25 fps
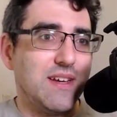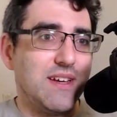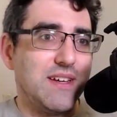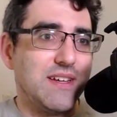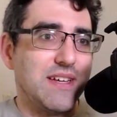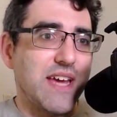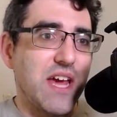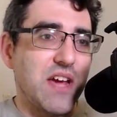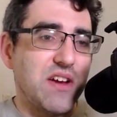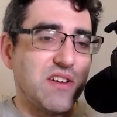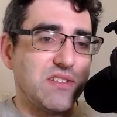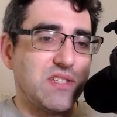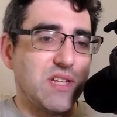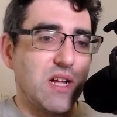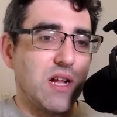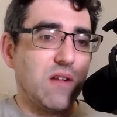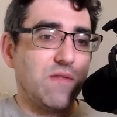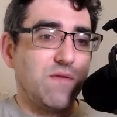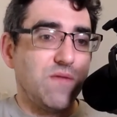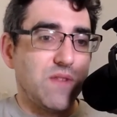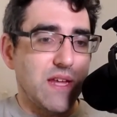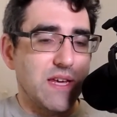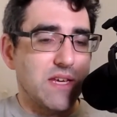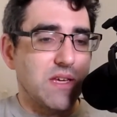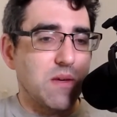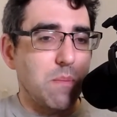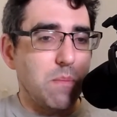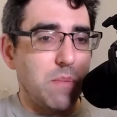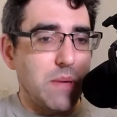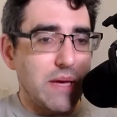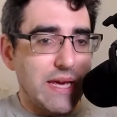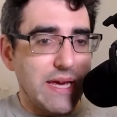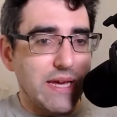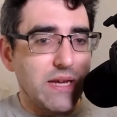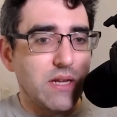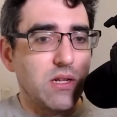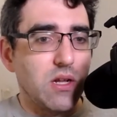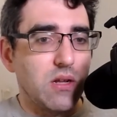Get yourself like a
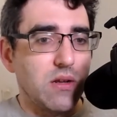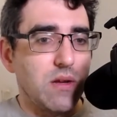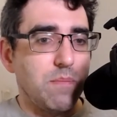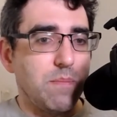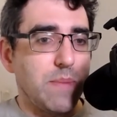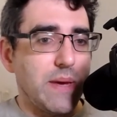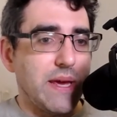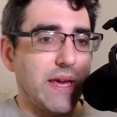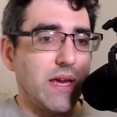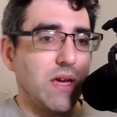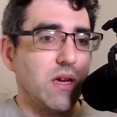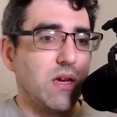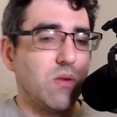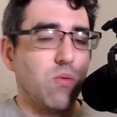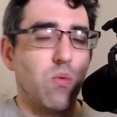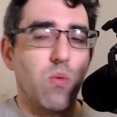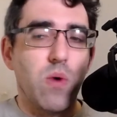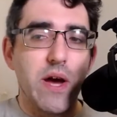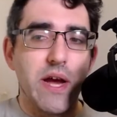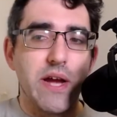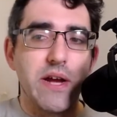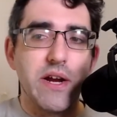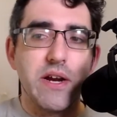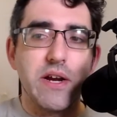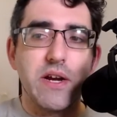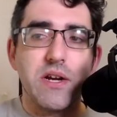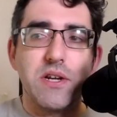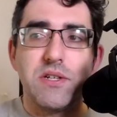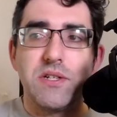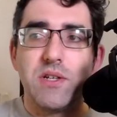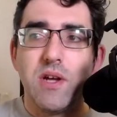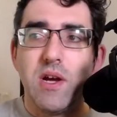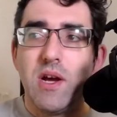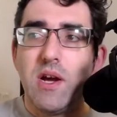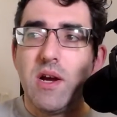big wired